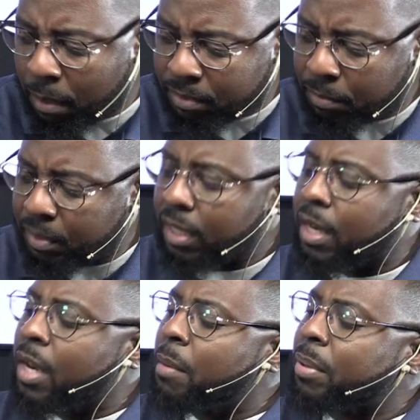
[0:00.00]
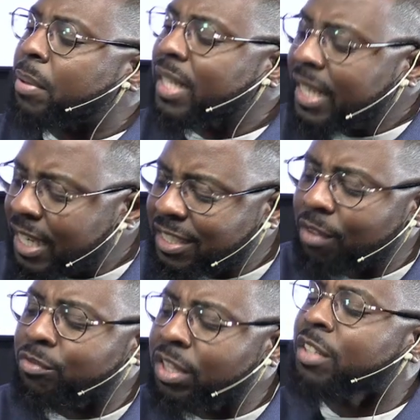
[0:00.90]
come to me. Please,
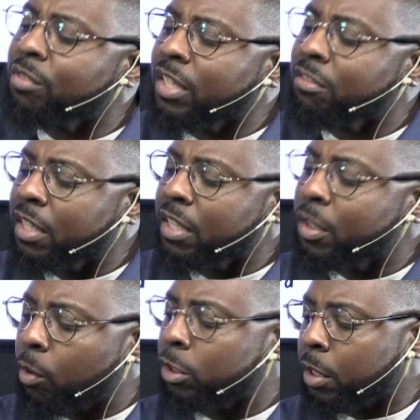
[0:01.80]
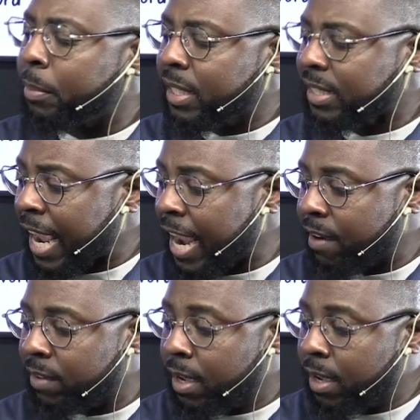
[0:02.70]
I really, really, really want you to be
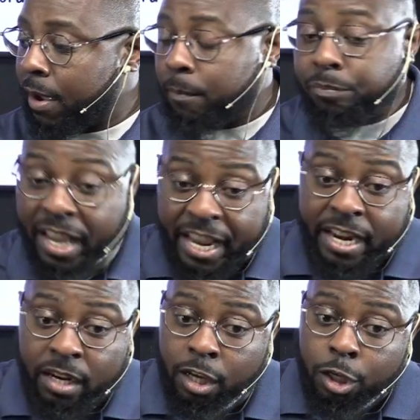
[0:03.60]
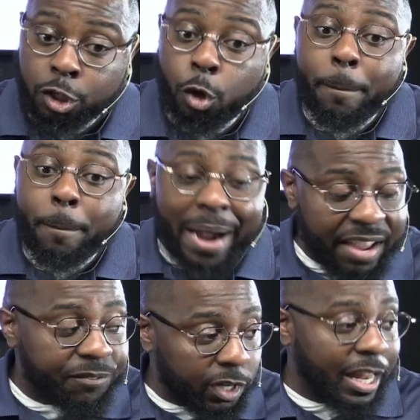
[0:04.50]
saved. Then you
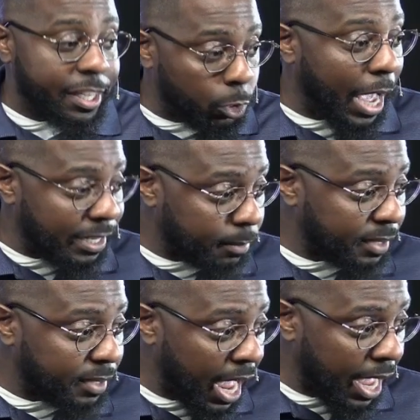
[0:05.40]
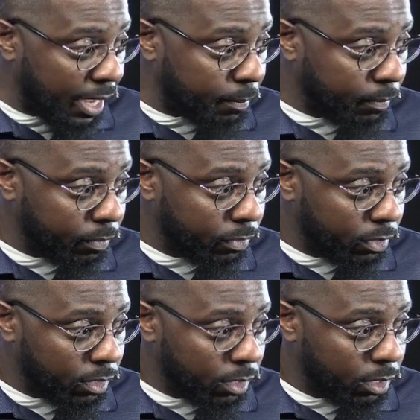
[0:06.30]
might feel like you got some time.
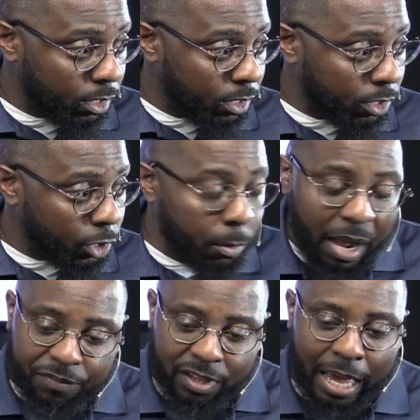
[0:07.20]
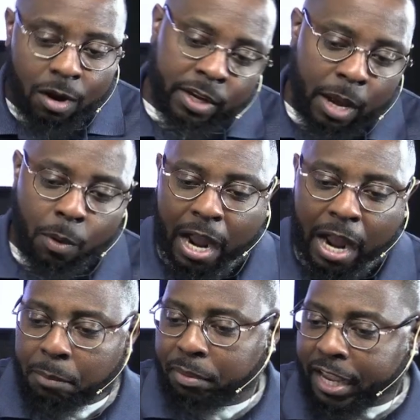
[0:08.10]
You might feel like, okay, well,
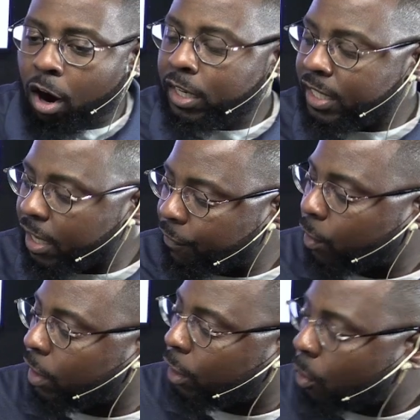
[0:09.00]
I can play hard to get for a